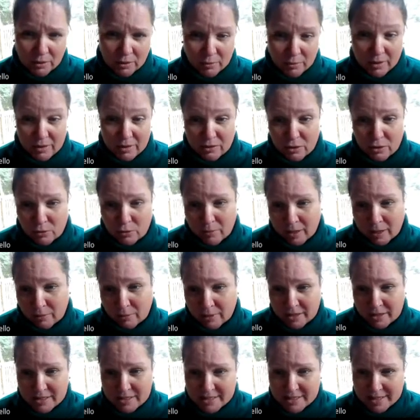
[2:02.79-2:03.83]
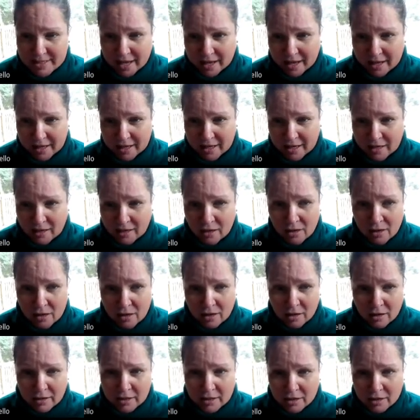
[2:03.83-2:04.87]
with. You might want to say,
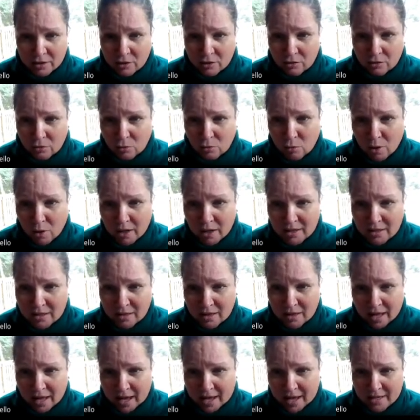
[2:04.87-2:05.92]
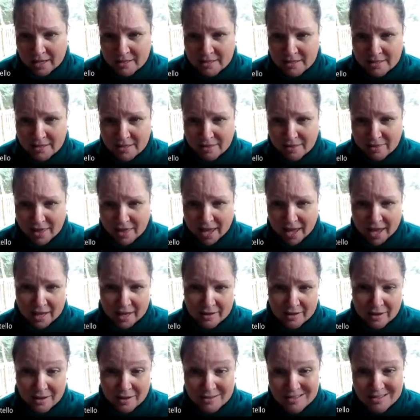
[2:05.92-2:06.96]
1 less than
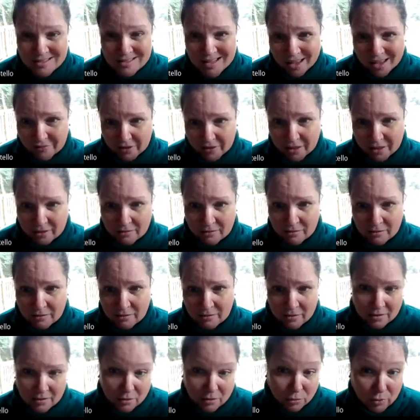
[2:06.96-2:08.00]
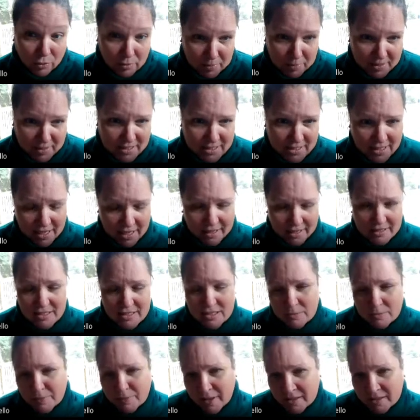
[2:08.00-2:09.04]
7 would be 6. It
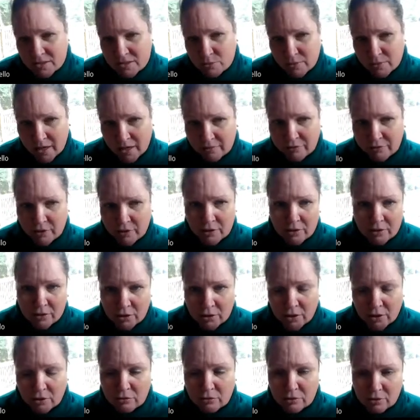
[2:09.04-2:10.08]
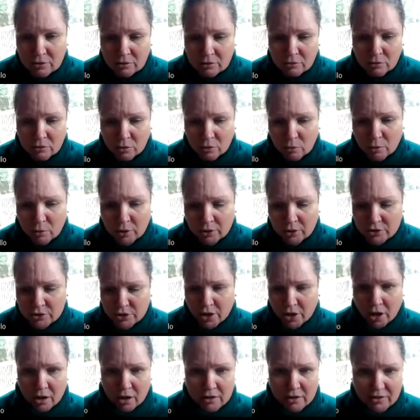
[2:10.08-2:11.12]
depends whatever, the word
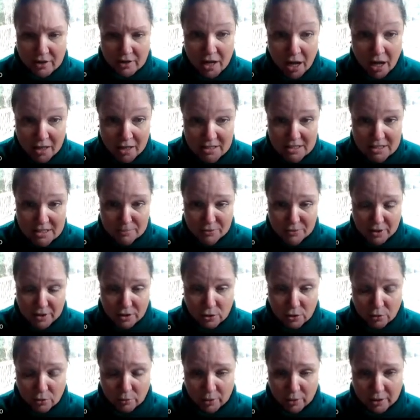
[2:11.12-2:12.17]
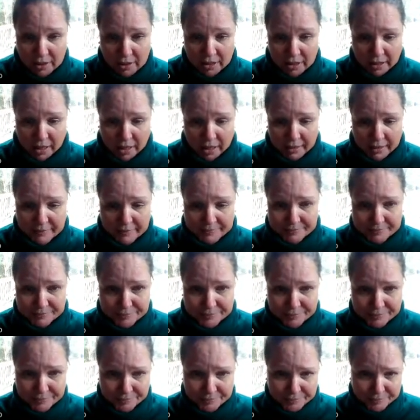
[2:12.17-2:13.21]
talk and the concept that you're working on.
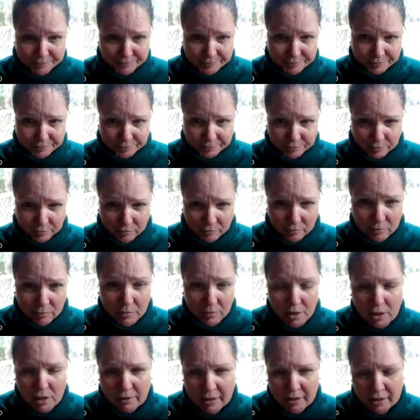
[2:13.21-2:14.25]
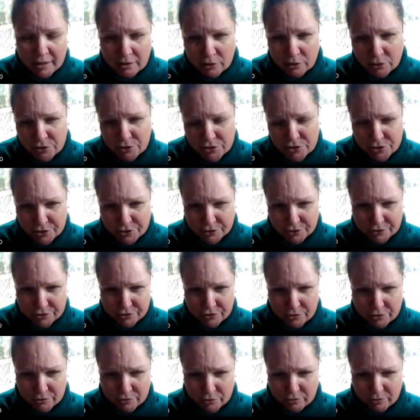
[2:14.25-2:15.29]
All right, your turn to
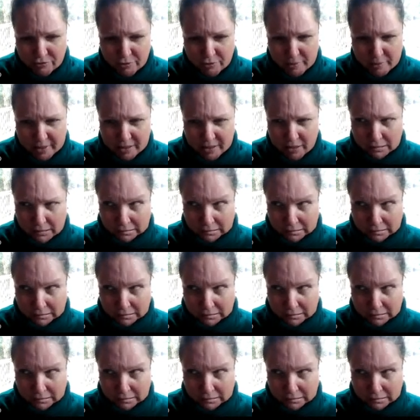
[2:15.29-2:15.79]
roll for me.